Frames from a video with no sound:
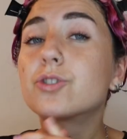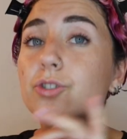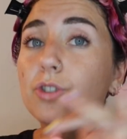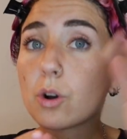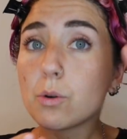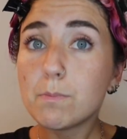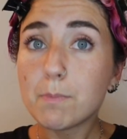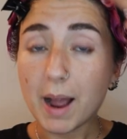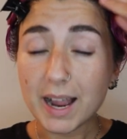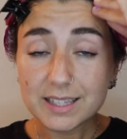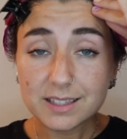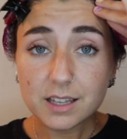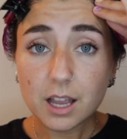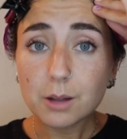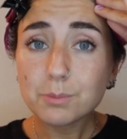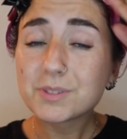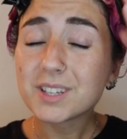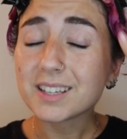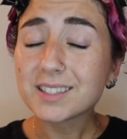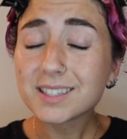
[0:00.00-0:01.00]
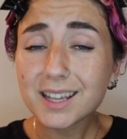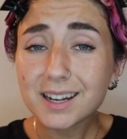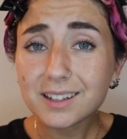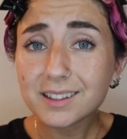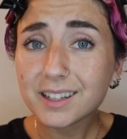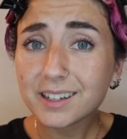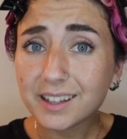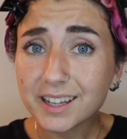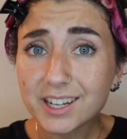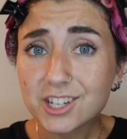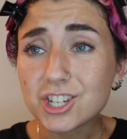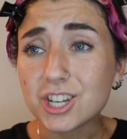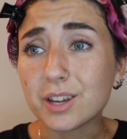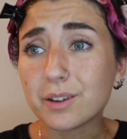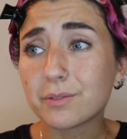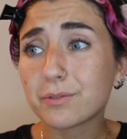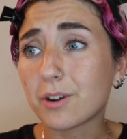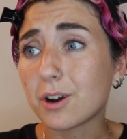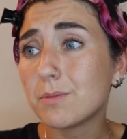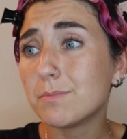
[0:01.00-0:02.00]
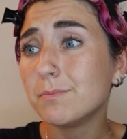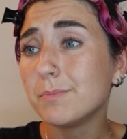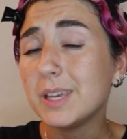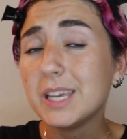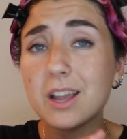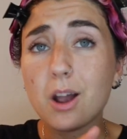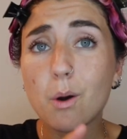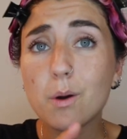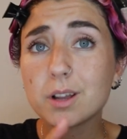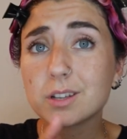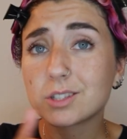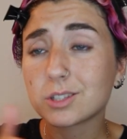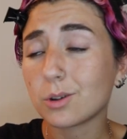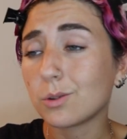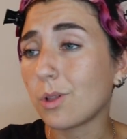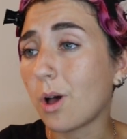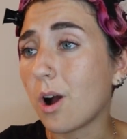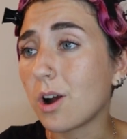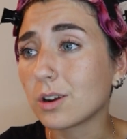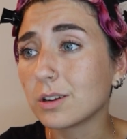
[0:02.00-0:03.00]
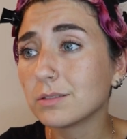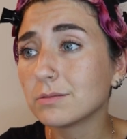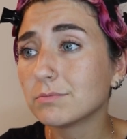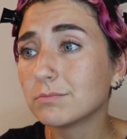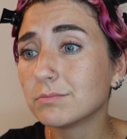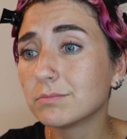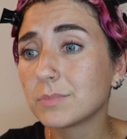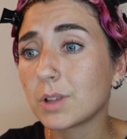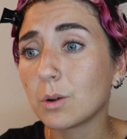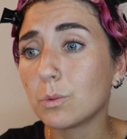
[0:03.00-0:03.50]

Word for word: So my scalp does get a little itchy from me going so long